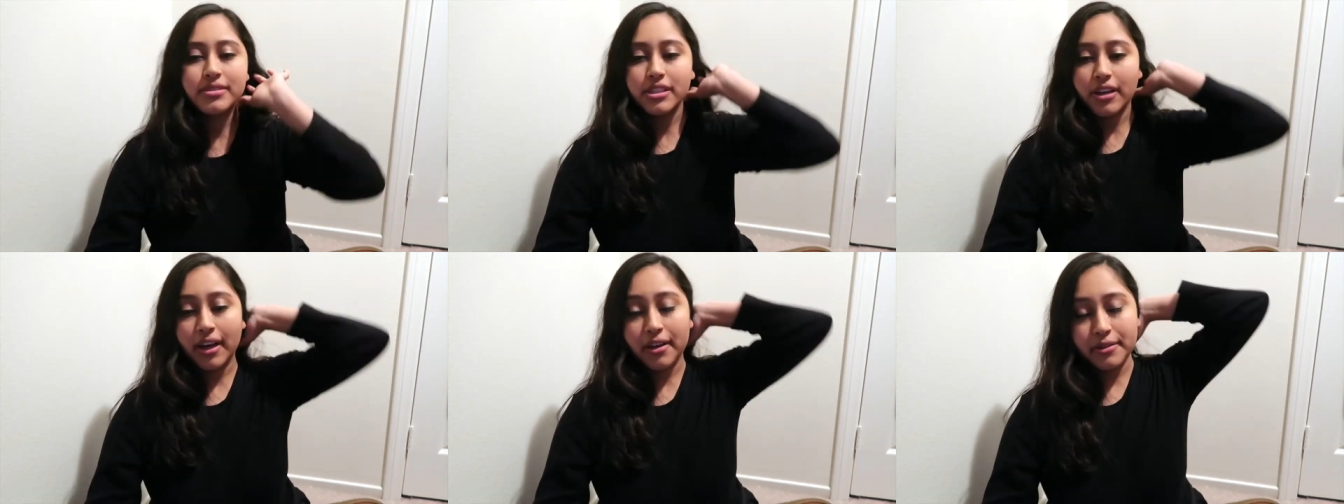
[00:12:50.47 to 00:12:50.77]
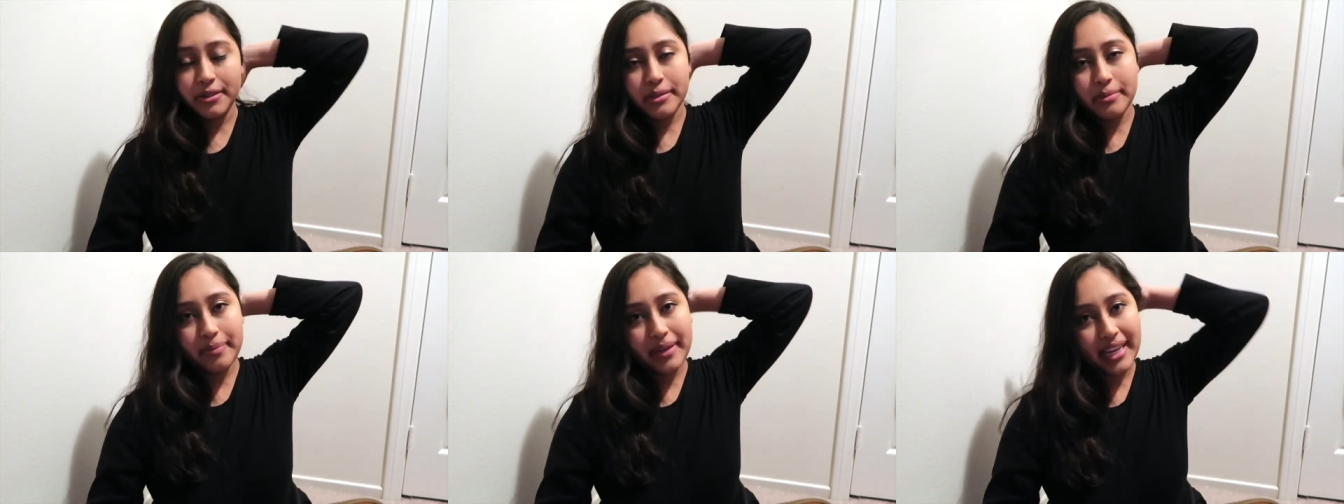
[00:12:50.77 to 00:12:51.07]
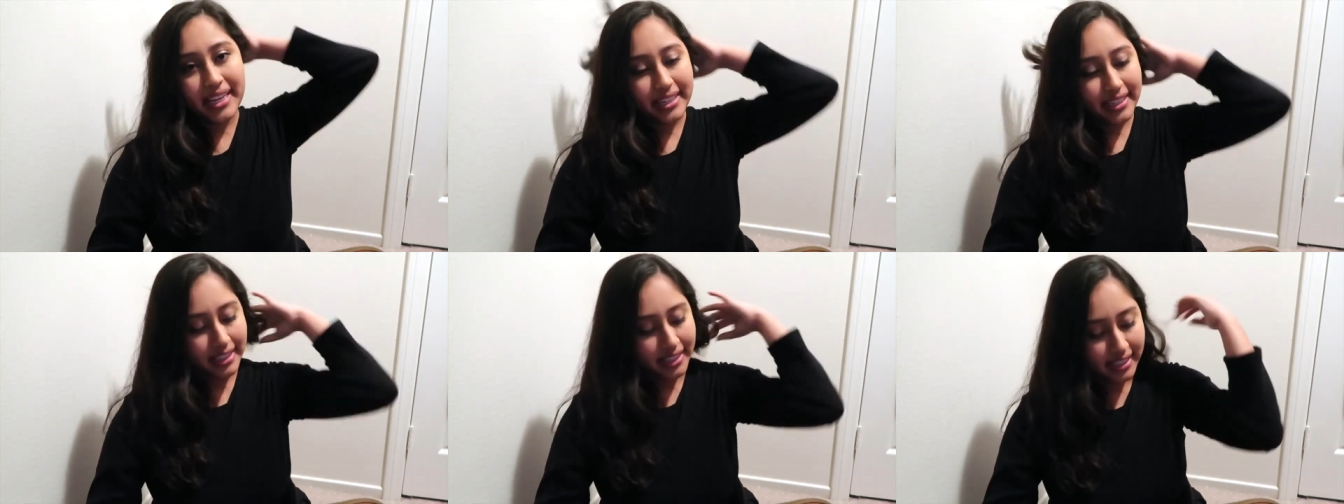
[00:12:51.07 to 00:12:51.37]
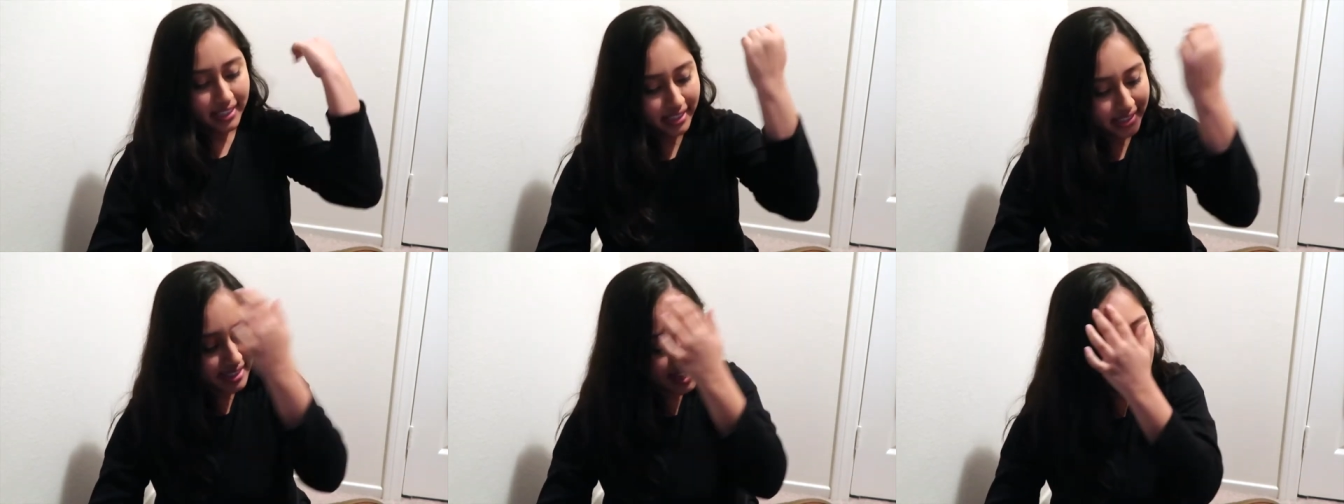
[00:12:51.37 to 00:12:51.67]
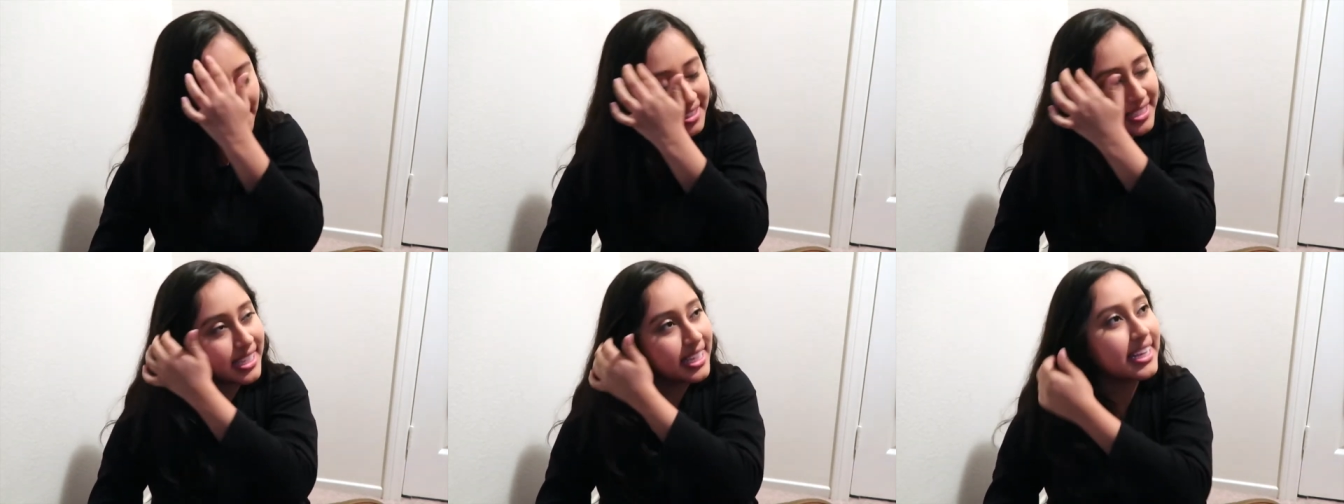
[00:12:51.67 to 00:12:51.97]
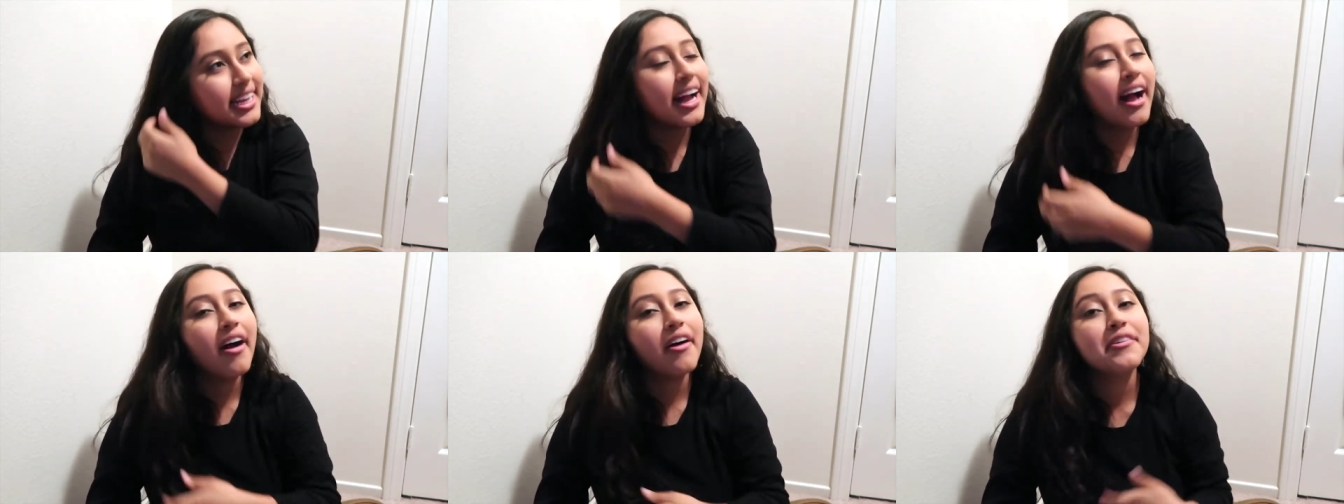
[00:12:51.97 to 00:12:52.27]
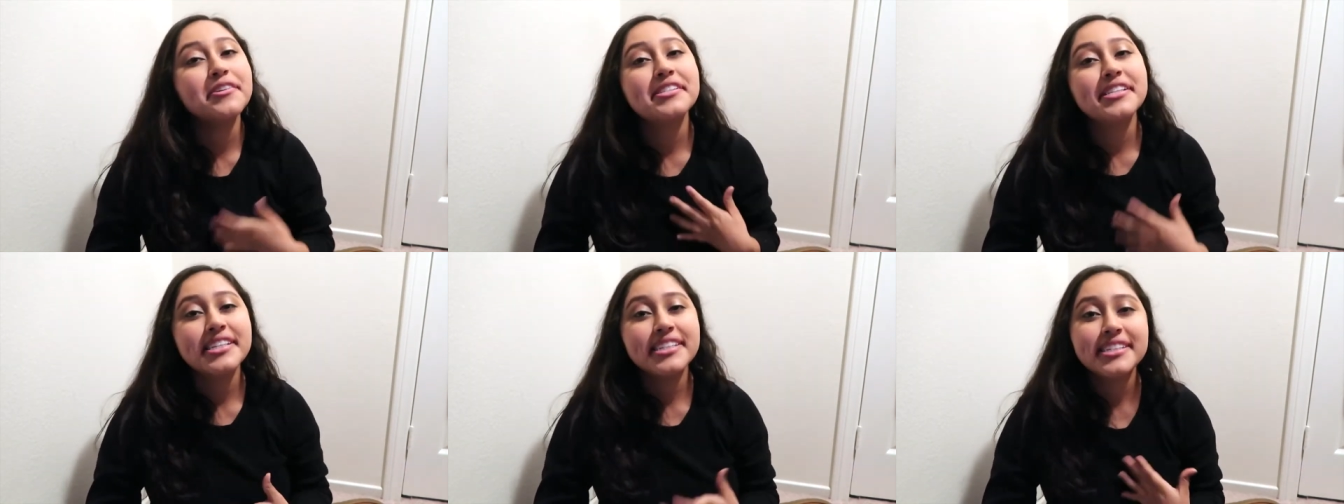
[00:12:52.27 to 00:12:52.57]
So I was panicking, because I was like, how
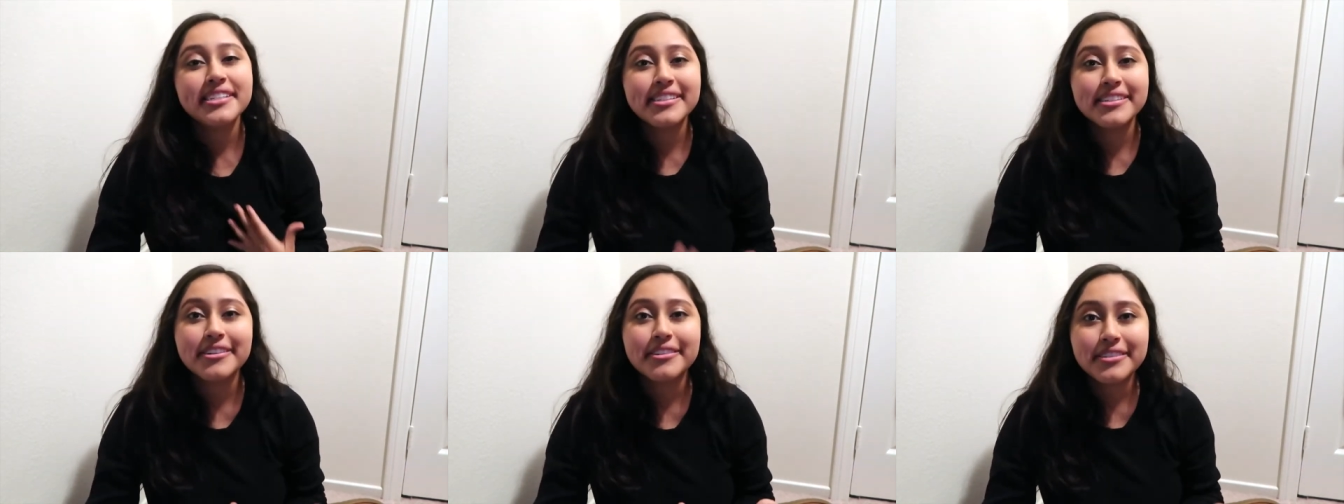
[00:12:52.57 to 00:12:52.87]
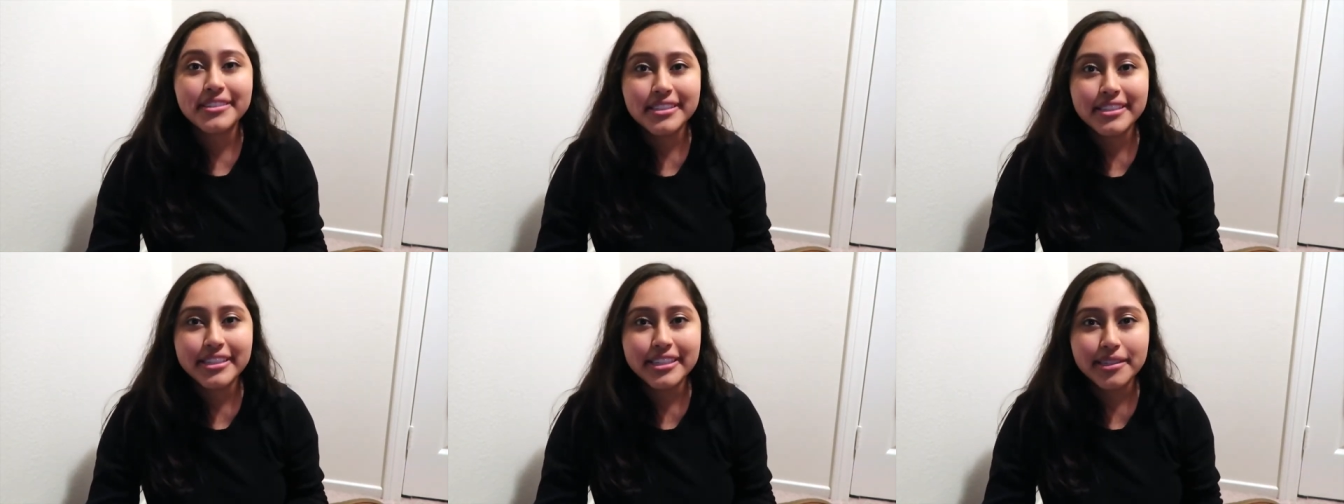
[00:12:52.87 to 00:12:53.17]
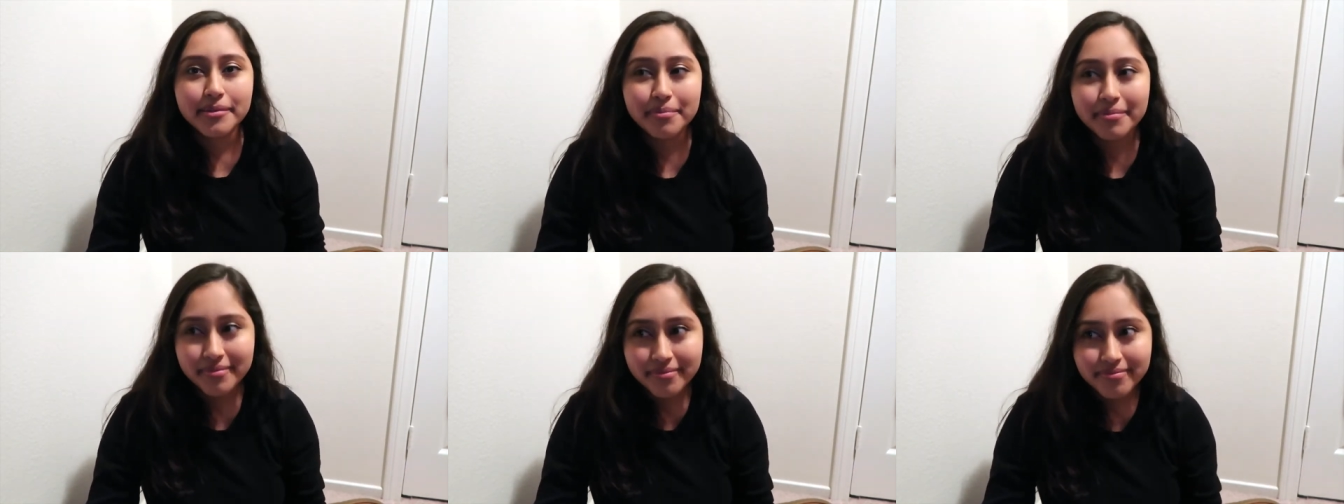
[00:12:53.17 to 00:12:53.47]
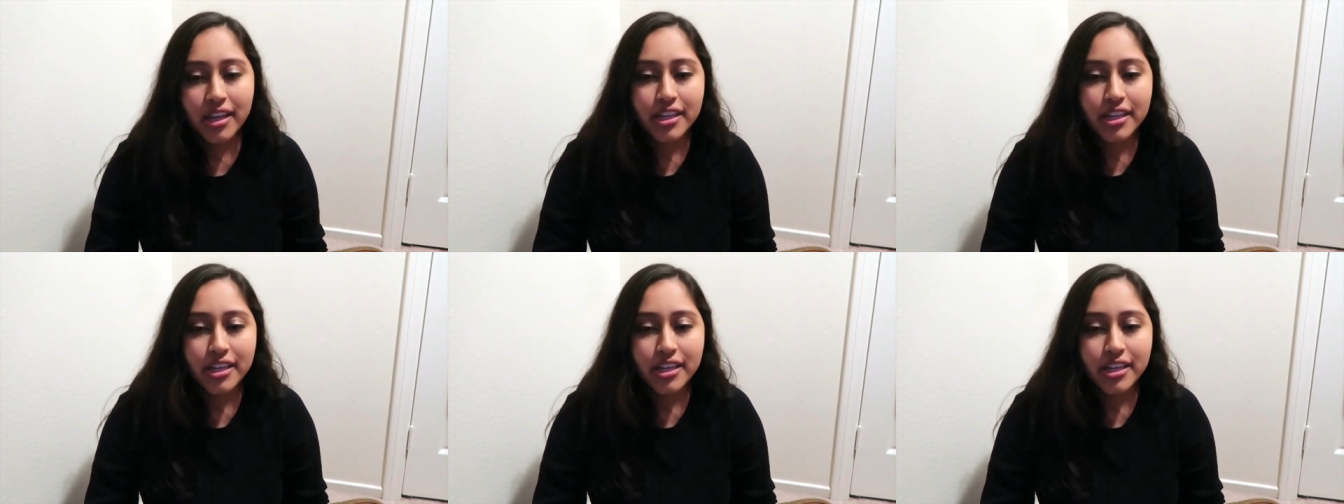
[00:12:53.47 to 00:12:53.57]
is he gonna go to sleep?